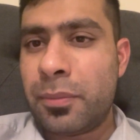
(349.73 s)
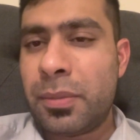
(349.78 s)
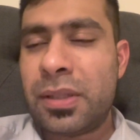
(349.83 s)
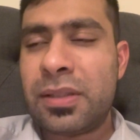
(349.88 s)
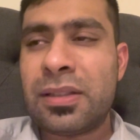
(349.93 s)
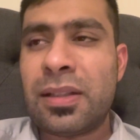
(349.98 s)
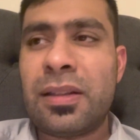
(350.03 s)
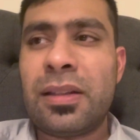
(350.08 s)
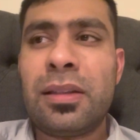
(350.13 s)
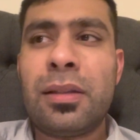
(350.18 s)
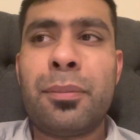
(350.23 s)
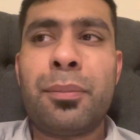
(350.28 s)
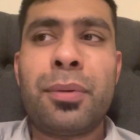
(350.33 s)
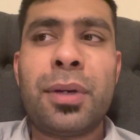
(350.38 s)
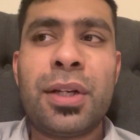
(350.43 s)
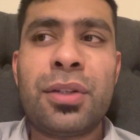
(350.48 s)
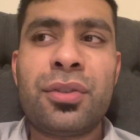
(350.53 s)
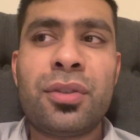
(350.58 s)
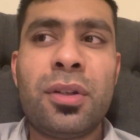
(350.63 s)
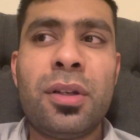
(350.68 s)
because I think the
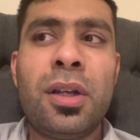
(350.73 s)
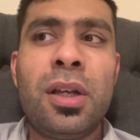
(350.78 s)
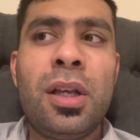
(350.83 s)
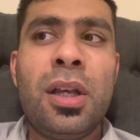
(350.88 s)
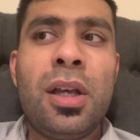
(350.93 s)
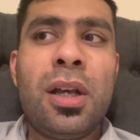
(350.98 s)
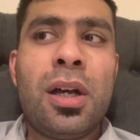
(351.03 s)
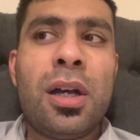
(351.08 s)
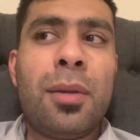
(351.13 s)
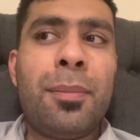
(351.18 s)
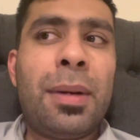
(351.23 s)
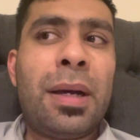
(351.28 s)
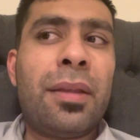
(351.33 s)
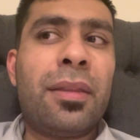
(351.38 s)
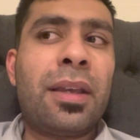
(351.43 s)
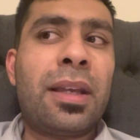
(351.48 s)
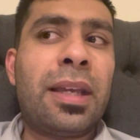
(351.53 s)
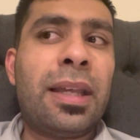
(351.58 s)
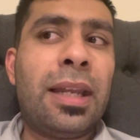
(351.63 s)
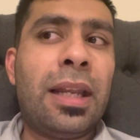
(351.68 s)
pressure about
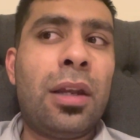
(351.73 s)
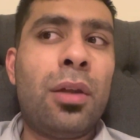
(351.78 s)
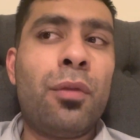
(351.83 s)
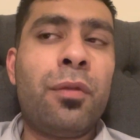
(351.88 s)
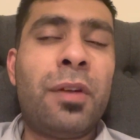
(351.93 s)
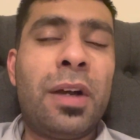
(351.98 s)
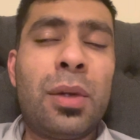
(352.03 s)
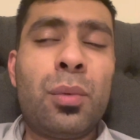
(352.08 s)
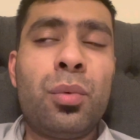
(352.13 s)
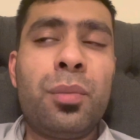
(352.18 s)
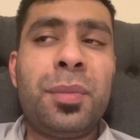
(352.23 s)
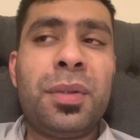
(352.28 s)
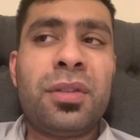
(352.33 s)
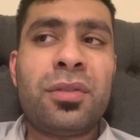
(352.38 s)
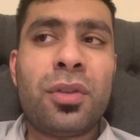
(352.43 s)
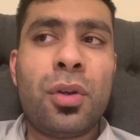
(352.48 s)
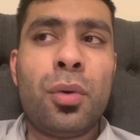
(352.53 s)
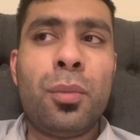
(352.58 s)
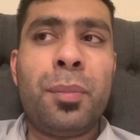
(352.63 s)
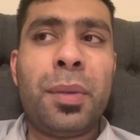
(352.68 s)
the Canelo fight would be
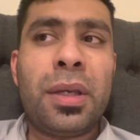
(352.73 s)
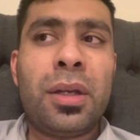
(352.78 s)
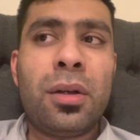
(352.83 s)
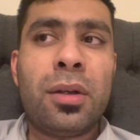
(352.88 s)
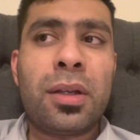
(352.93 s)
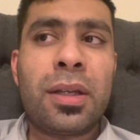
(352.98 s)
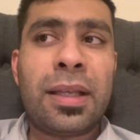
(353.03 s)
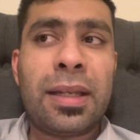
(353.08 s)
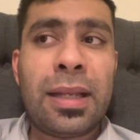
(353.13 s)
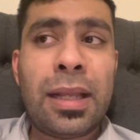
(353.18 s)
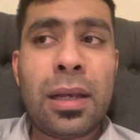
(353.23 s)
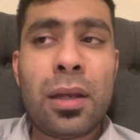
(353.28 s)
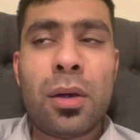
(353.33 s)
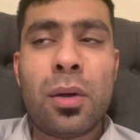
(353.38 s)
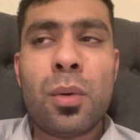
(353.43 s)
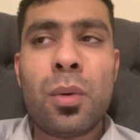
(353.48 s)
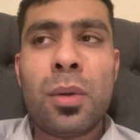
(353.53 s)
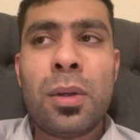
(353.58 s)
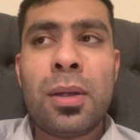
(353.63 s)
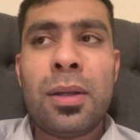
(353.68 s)
so big on
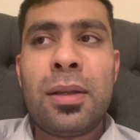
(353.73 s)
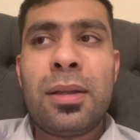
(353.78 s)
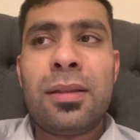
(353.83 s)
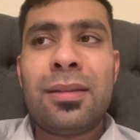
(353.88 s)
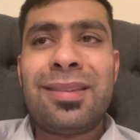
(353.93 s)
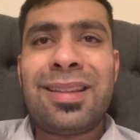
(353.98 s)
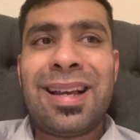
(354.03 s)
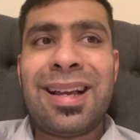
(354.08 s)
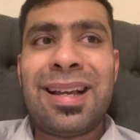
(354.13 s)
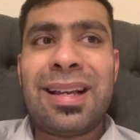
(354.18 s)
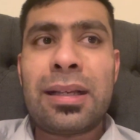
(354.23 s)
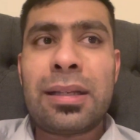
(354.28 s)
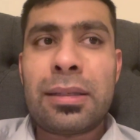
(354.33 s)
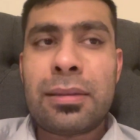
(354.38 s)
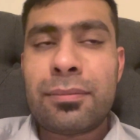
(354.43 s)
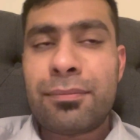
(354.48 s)
Canelo that